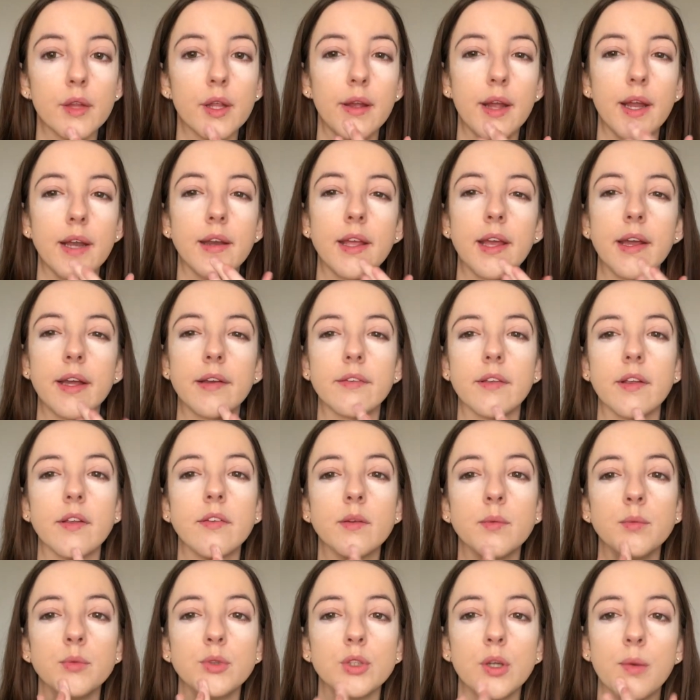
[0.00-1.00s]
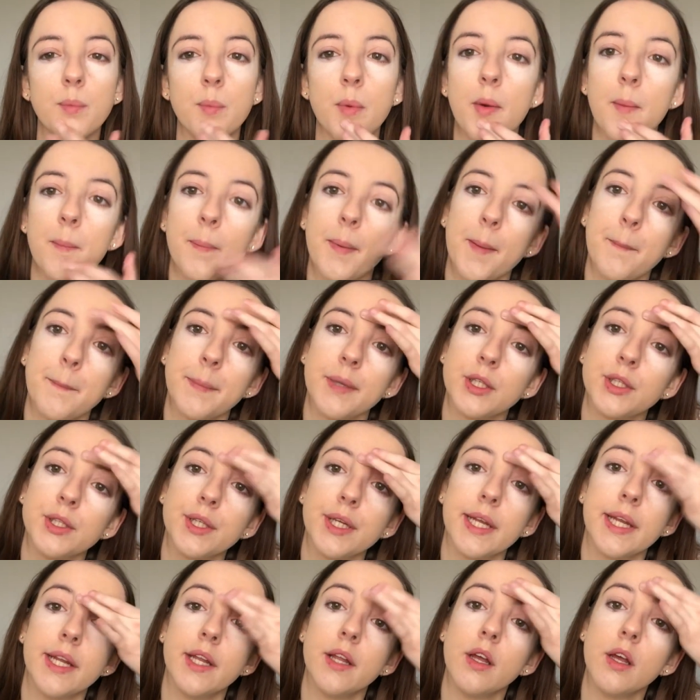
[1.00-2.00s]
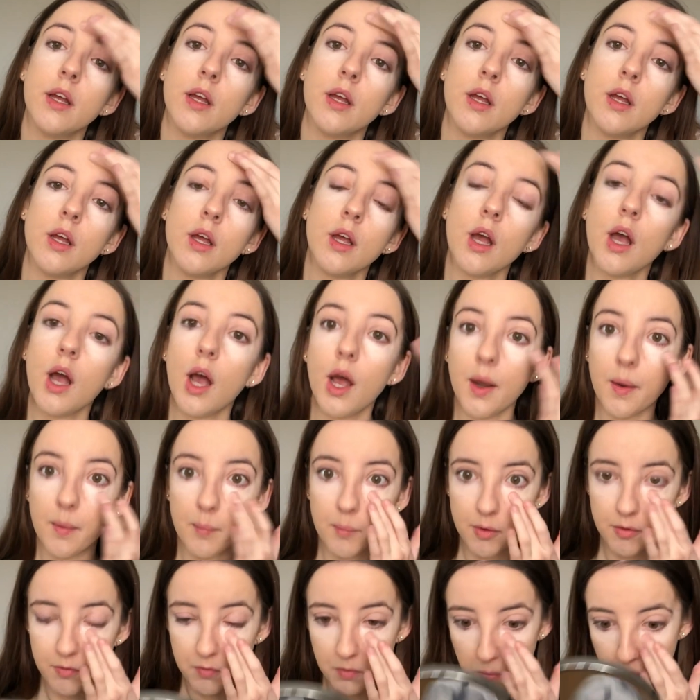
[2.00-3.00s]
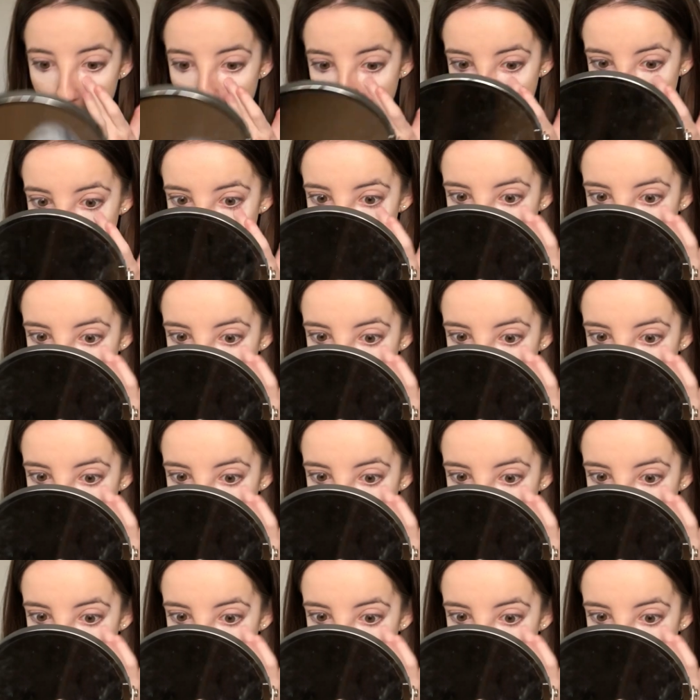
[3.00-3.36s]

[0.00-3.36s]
Any excess I'm just going to pop on my chin and on my forehead.